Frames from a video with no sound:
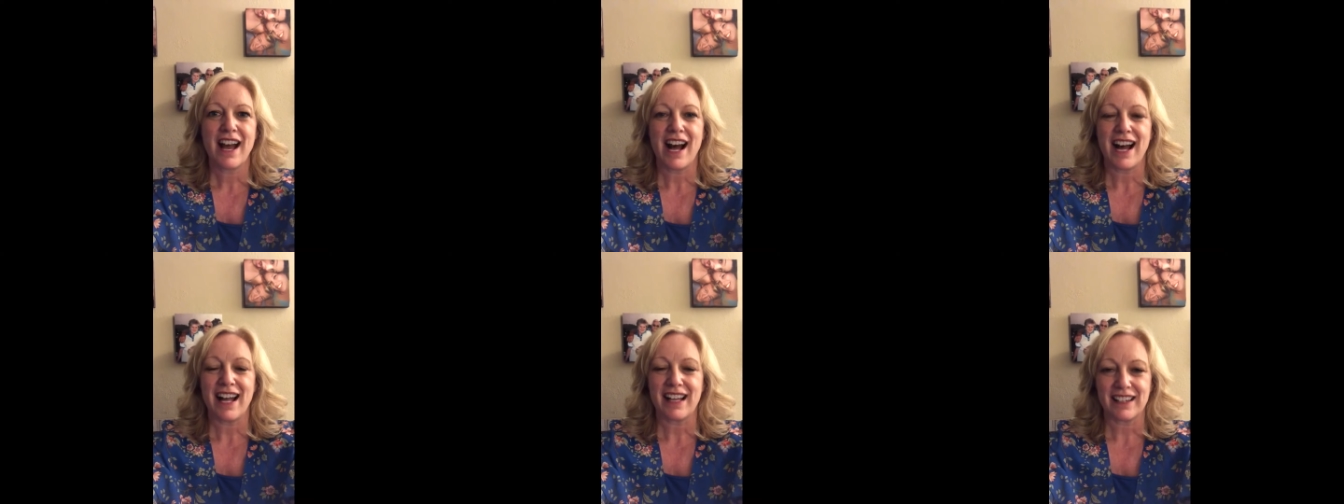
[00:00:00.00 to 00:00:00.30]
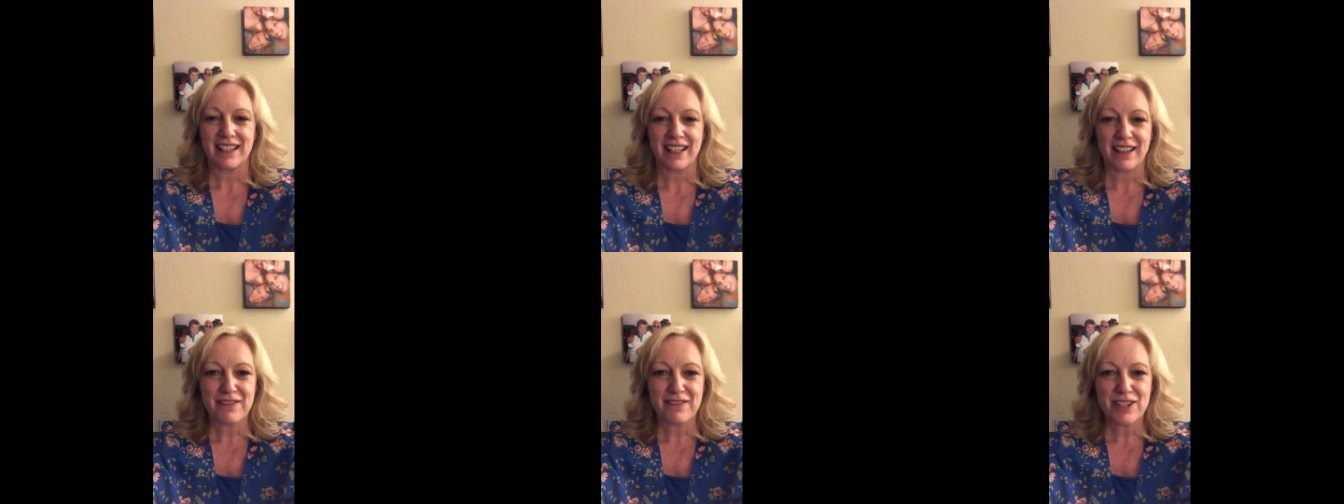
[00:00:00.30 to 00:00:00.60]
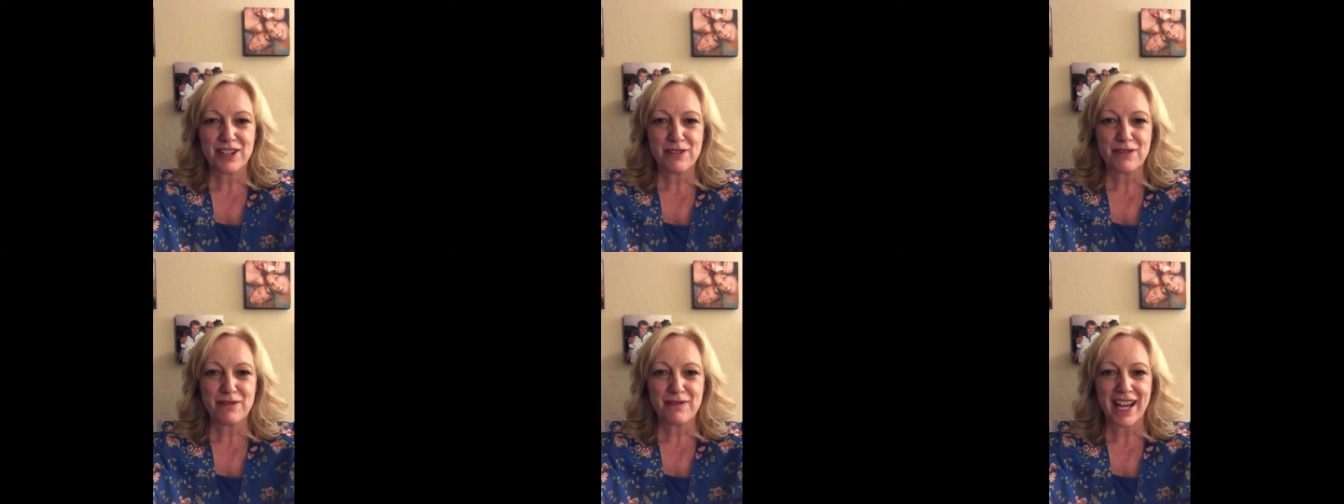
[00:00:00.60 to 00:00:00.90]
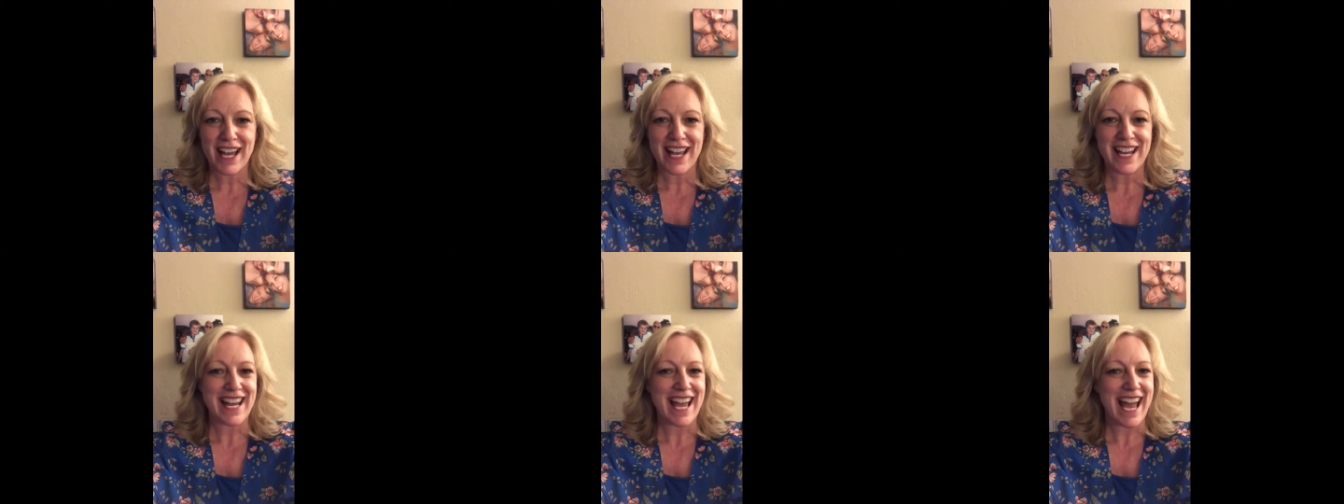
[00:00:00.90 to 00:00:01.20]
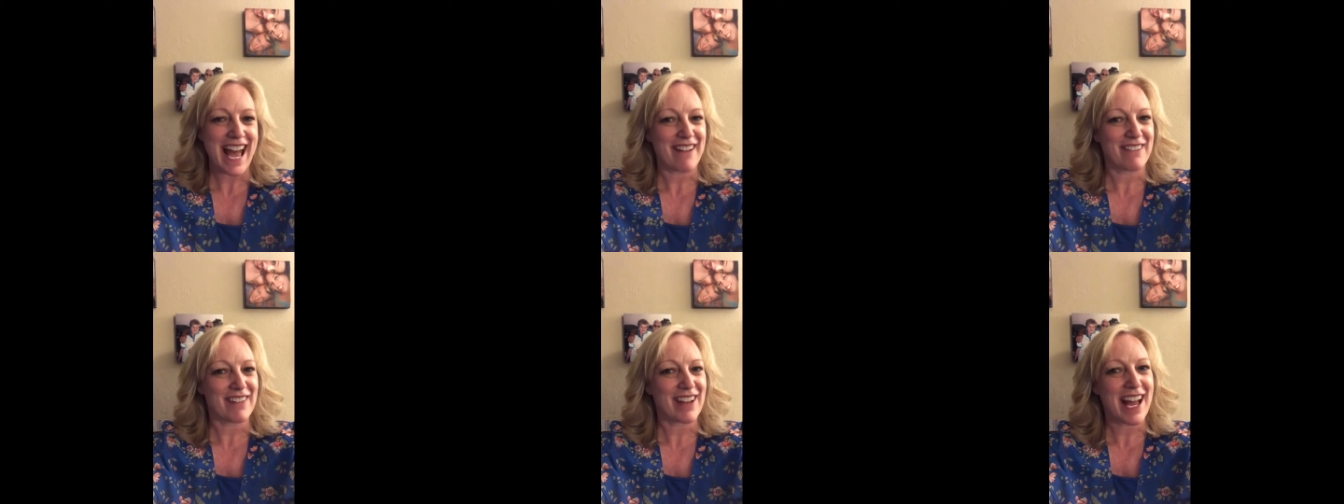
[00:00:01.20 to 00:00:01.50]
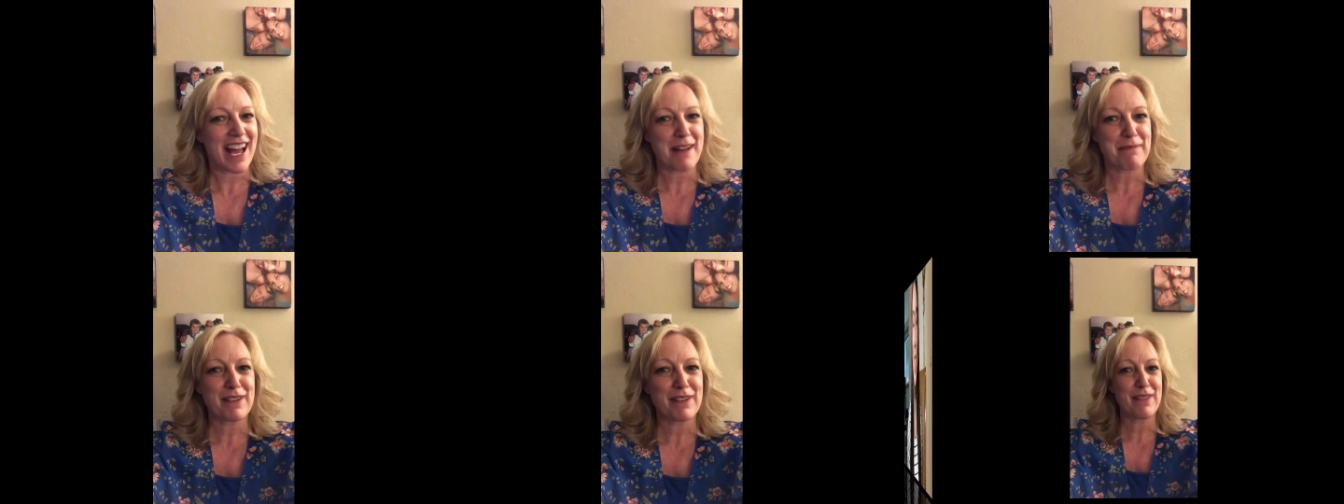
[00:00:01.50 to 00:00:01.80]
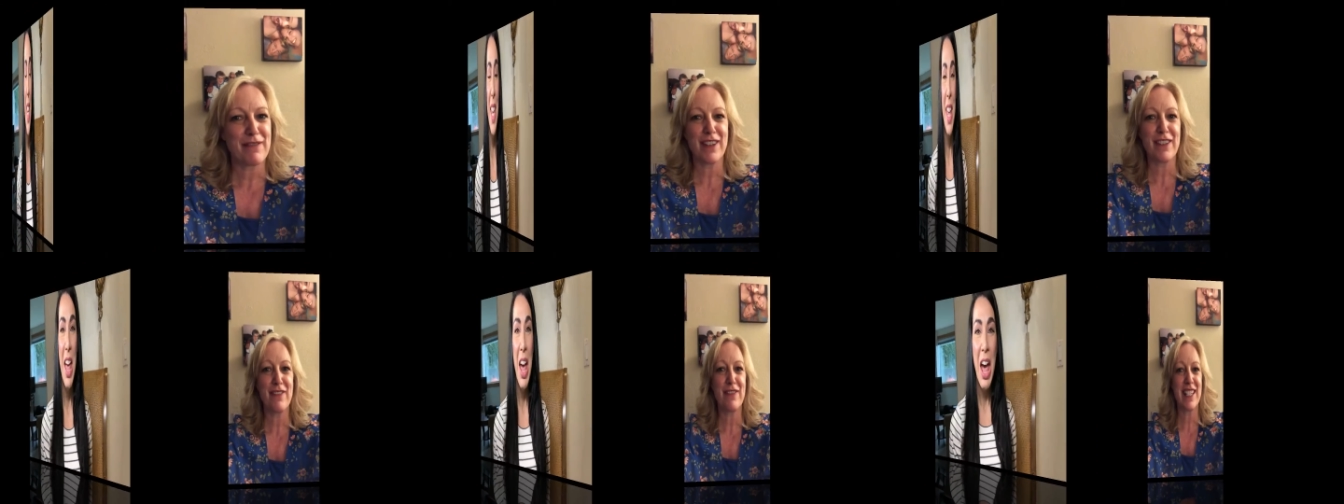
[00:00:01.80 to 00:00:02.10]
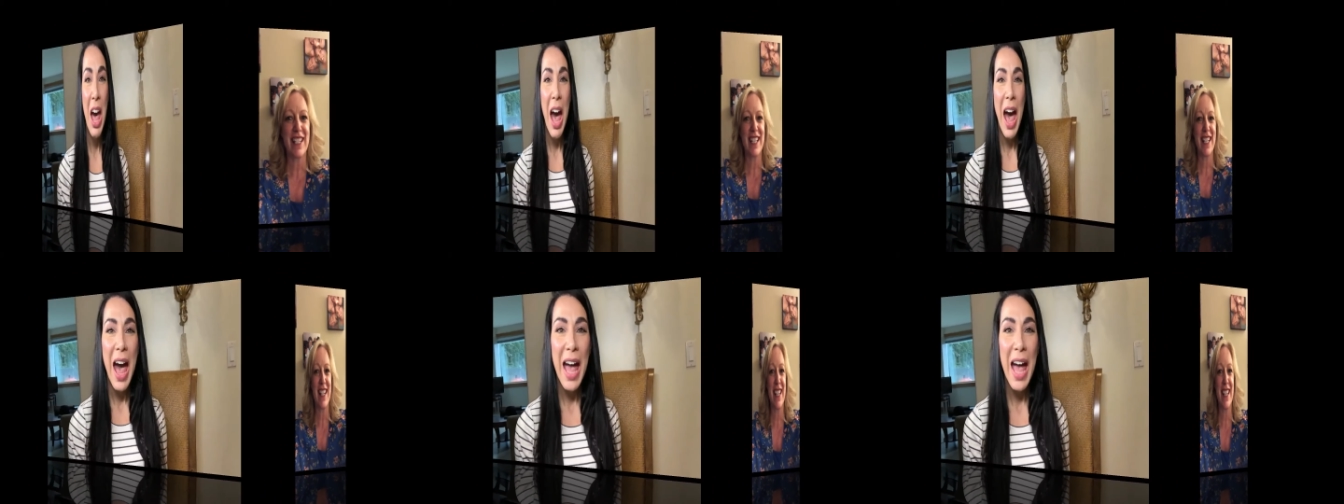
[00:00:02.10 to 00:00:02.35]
I love you and have a happy 50th.